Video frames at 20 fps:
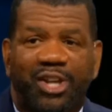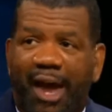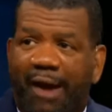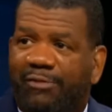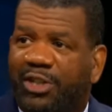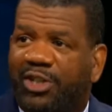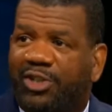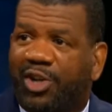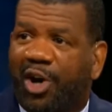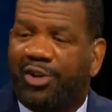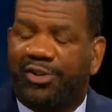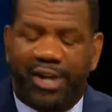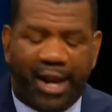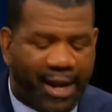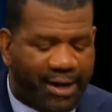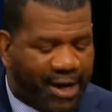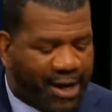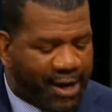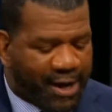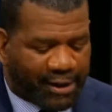haven't done
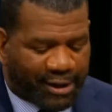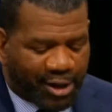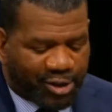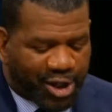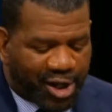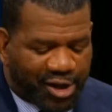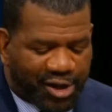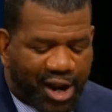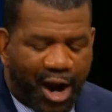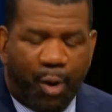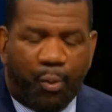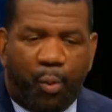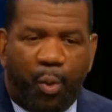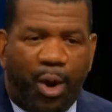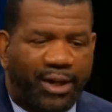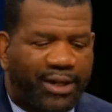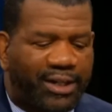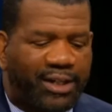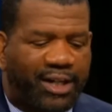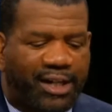that because they're not
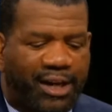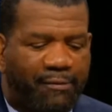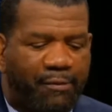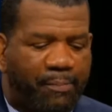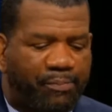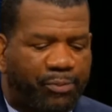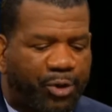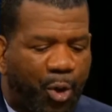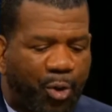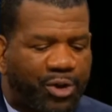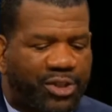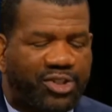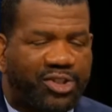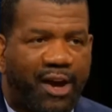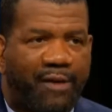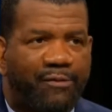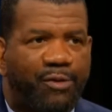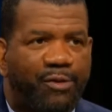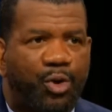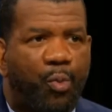willing to give him
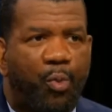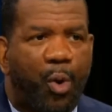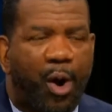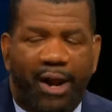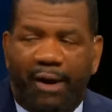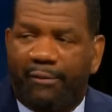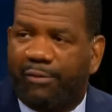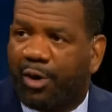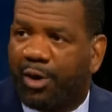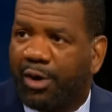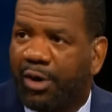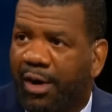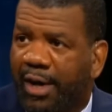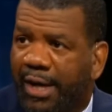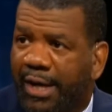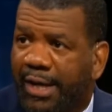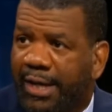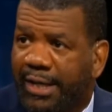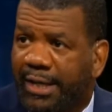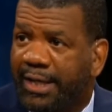37 or whatever
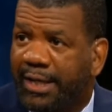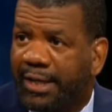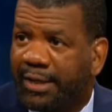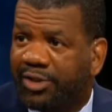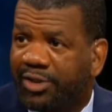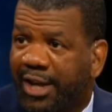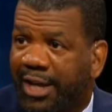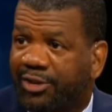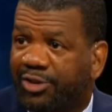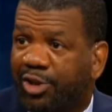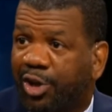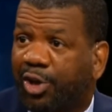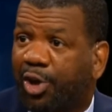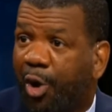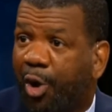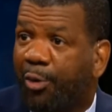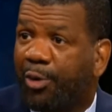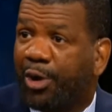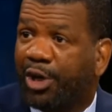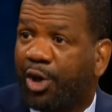it is that's the
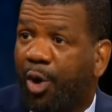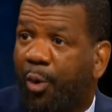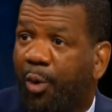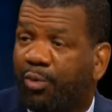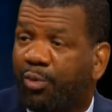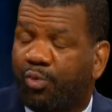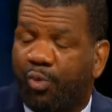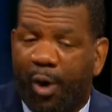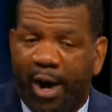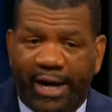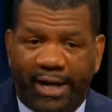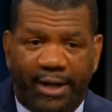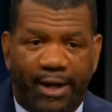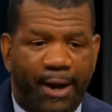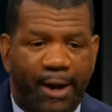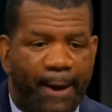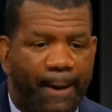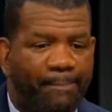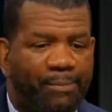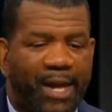current going rate.
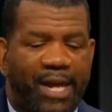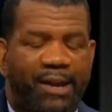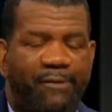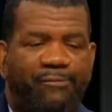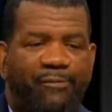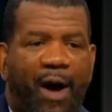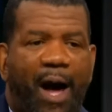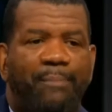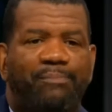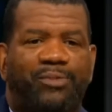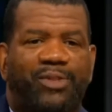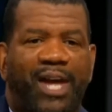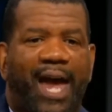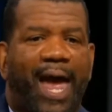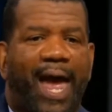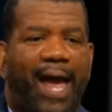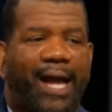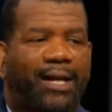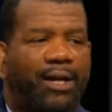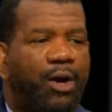And if I'm
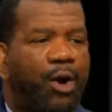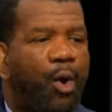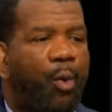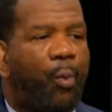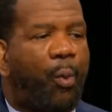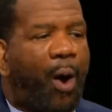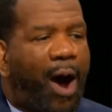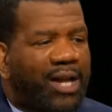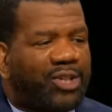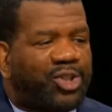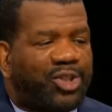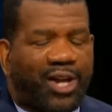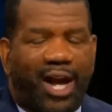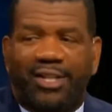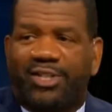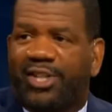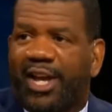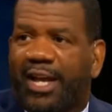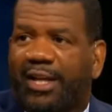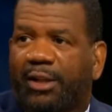Dak, why should I
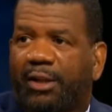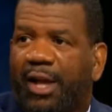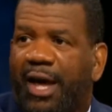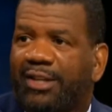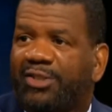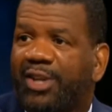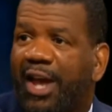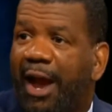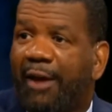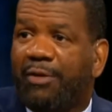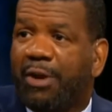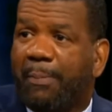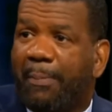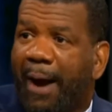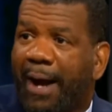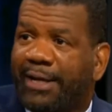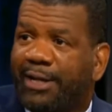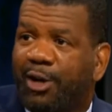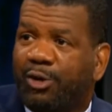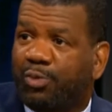take less?
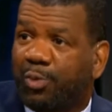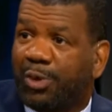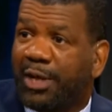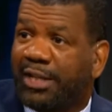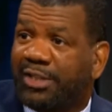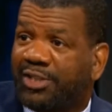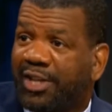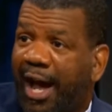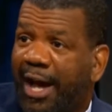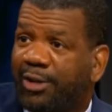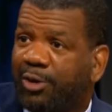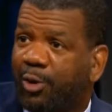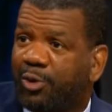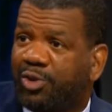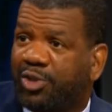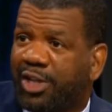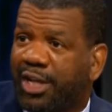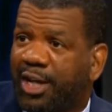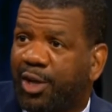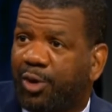Everybody else, when they sign
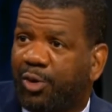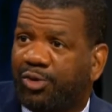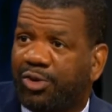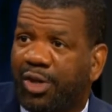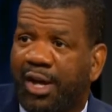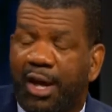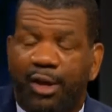those deals,